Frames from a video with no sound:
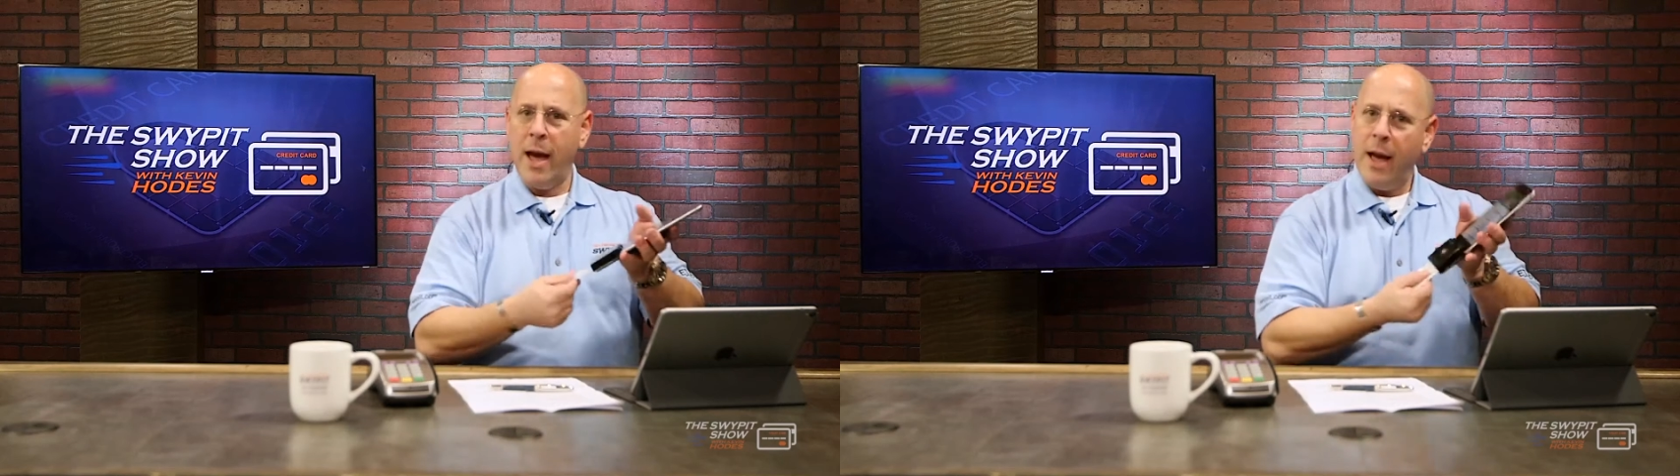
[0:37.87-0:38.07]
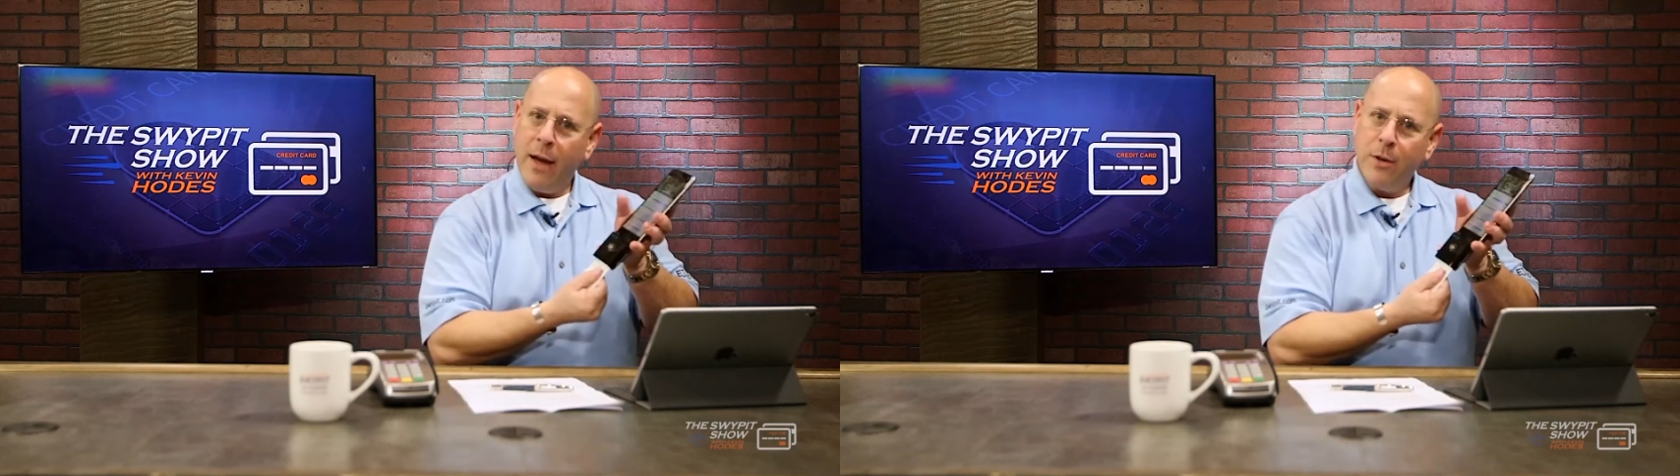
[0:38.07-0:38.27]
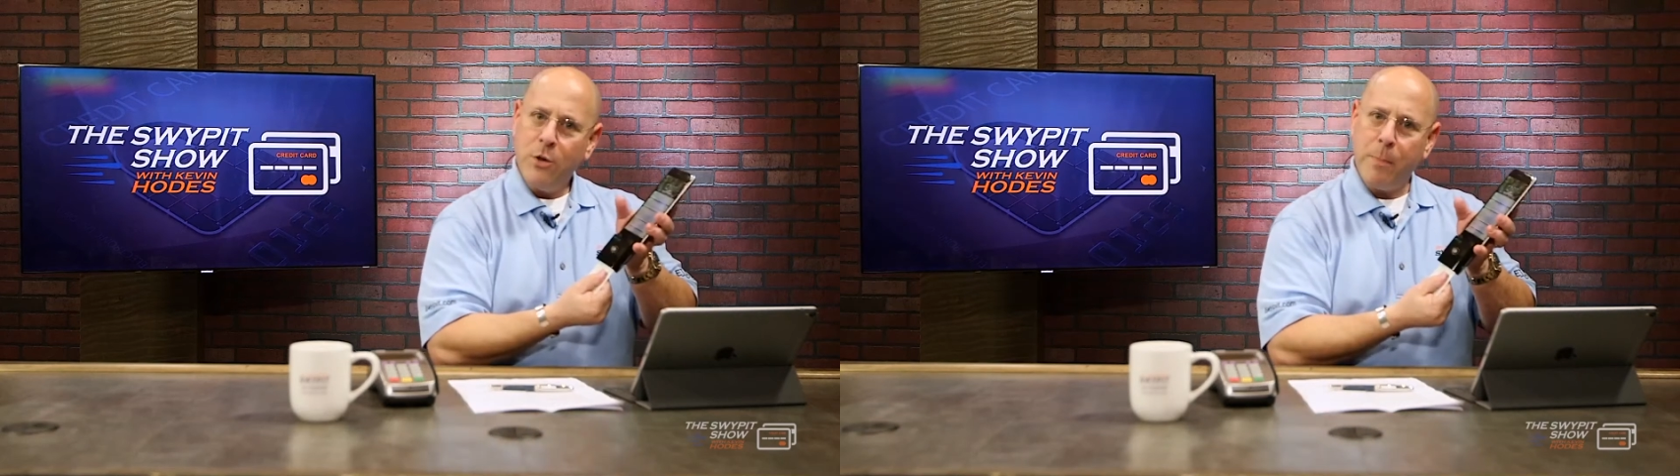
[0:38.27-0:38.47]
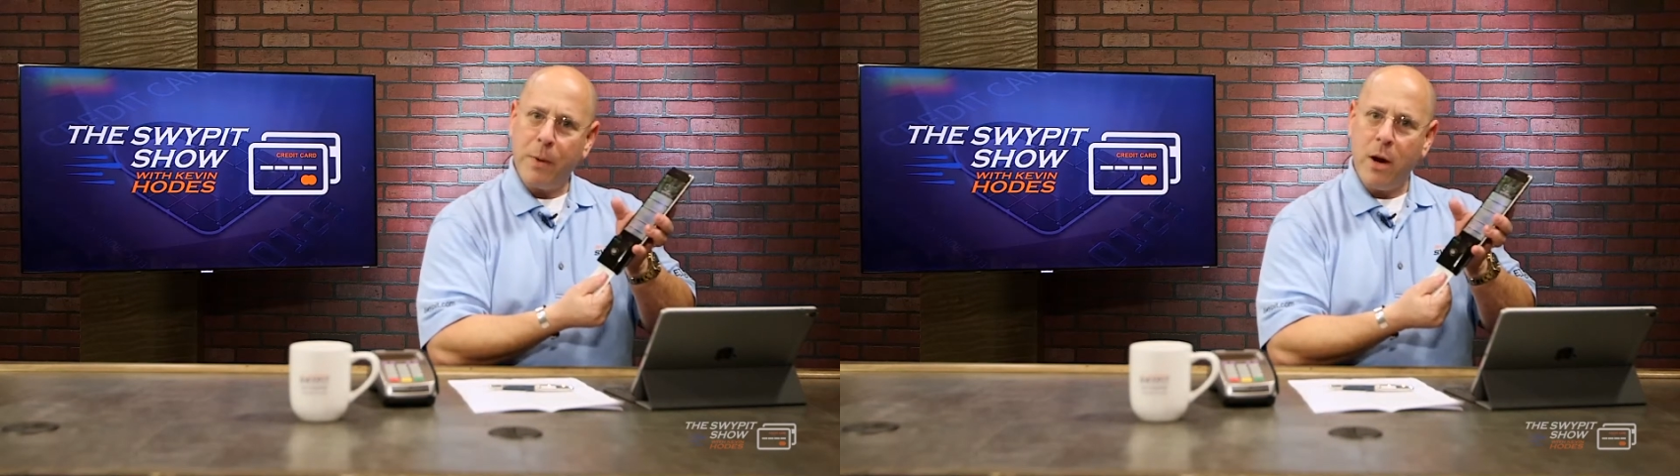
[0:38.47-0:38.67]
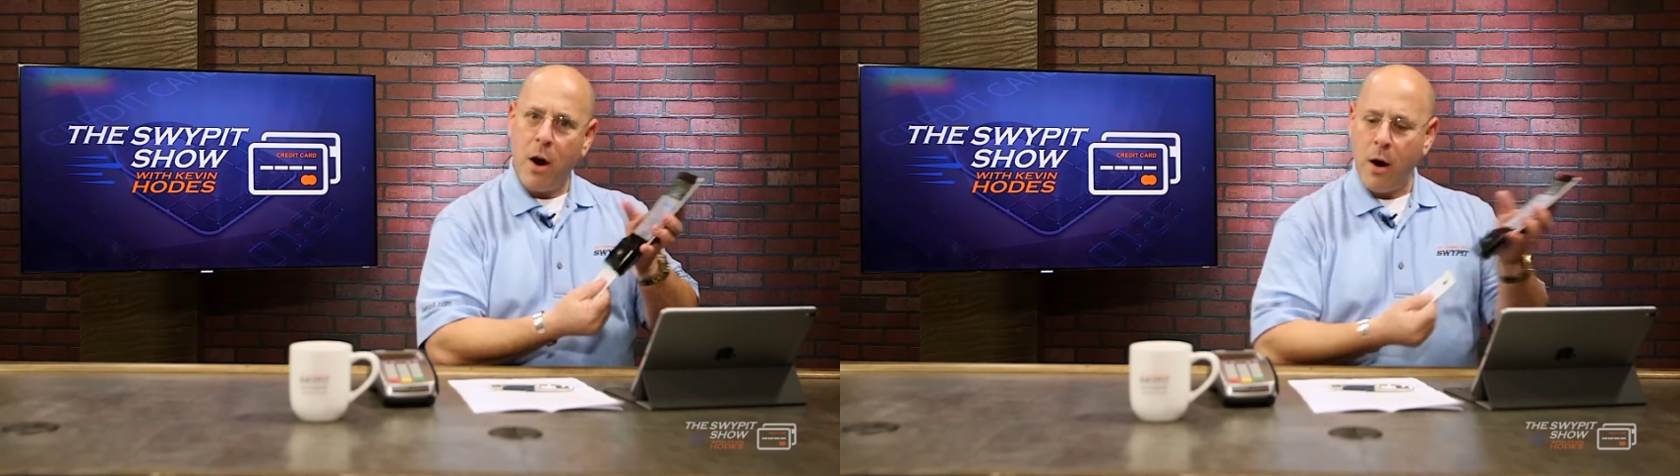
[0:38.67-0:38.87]
chip a
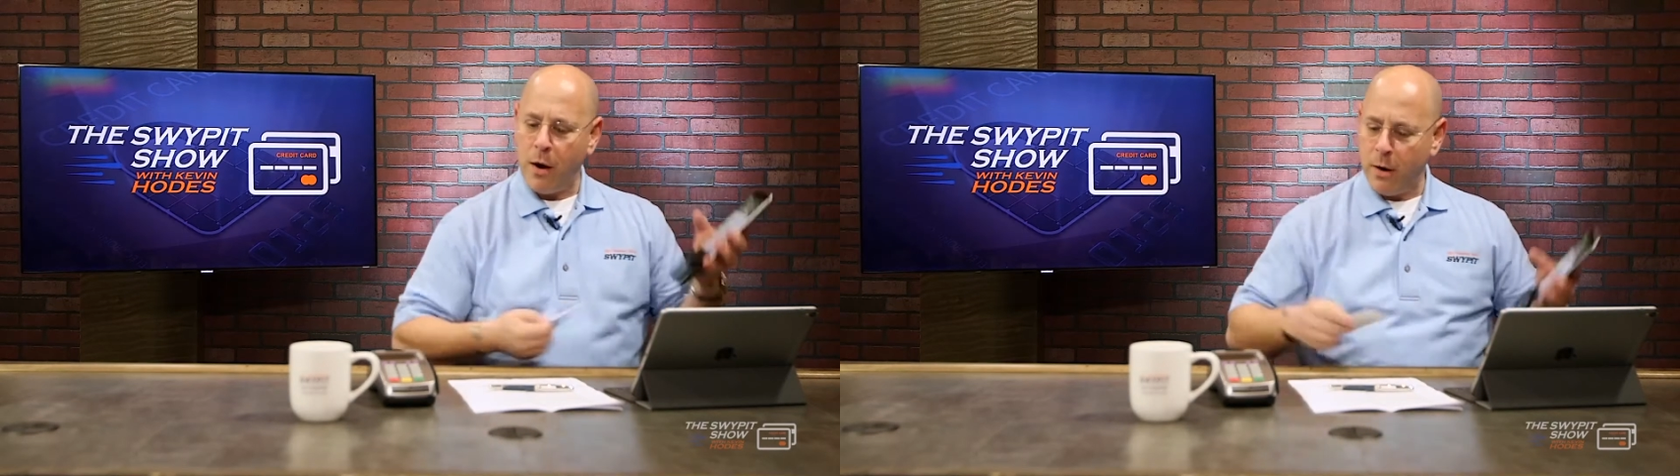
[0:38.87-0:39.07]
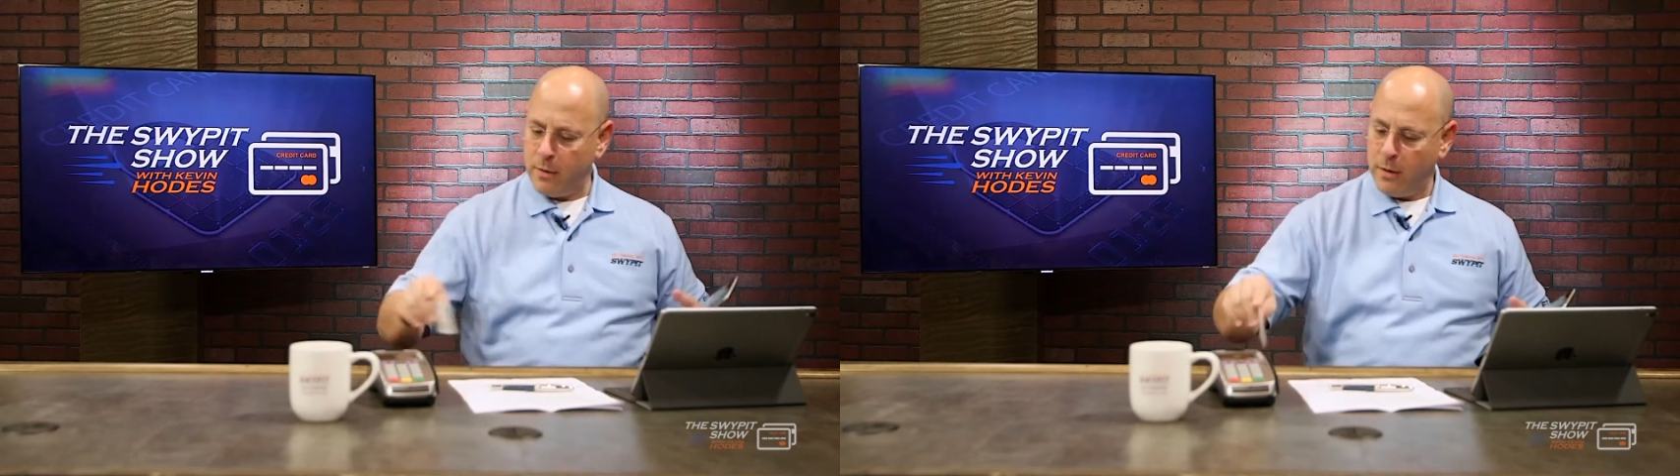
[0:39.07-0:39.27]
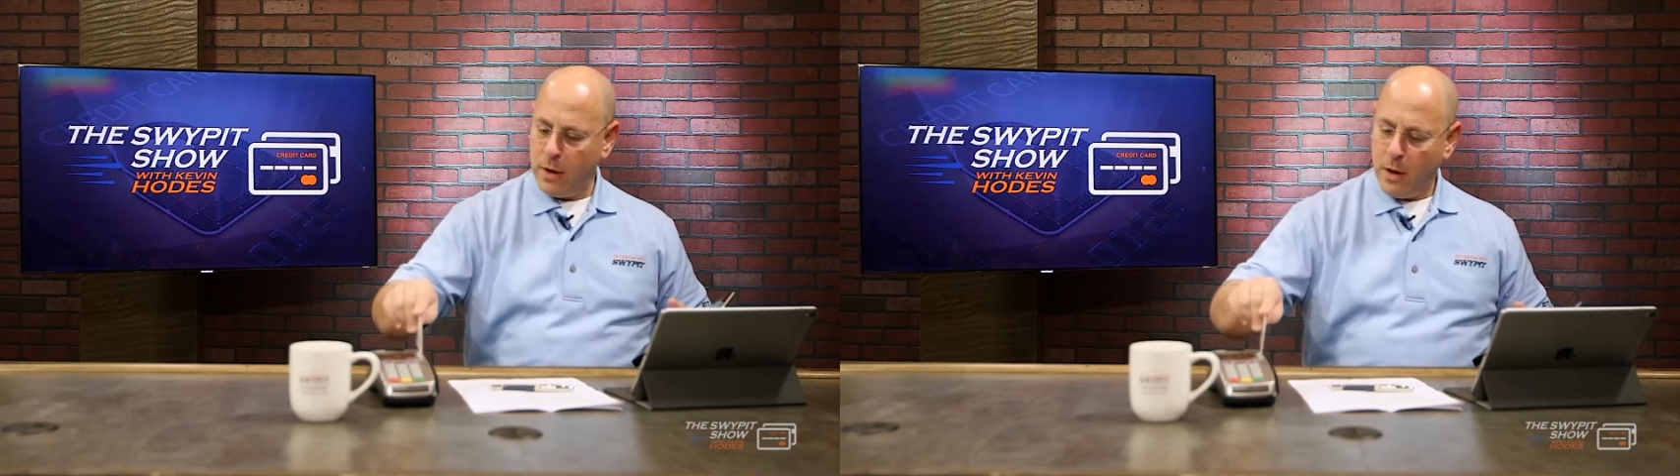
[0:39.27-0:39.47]
card,